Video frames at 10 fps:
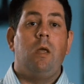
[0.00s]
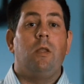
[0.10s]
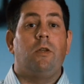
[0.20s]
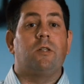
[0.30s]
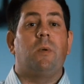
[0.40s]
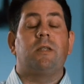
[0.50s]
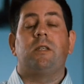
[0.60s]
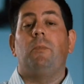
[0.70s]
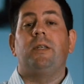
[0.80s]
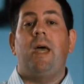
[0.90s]
There has been
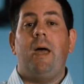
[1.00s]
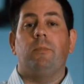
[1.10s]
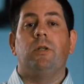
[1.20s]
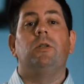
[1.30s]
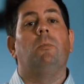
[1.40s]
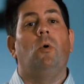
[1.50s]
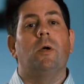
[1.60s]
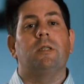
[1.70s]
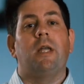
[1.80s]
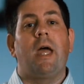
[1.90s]
some attempt to
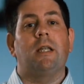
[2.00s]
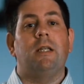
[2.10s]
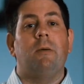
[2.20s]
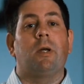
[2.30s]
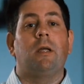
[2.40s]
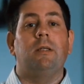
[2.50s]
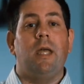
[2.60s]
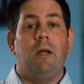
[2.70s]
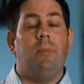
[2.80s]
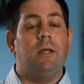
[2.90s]
poison academic
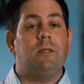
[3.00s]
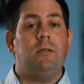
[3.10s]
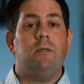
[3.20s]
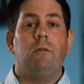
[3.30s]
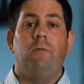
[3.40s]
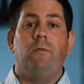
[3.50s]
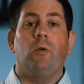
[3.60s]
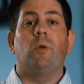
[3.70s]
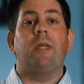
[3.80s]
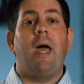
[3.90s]
databases
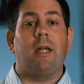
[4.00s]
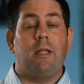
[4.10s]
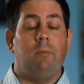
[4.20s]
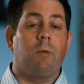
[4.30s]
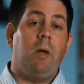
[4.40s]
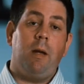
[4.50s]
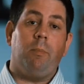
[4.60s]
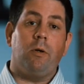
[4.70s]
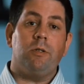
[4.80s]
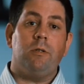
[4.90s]
filled with academic
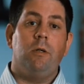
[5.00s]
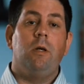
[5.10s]
papers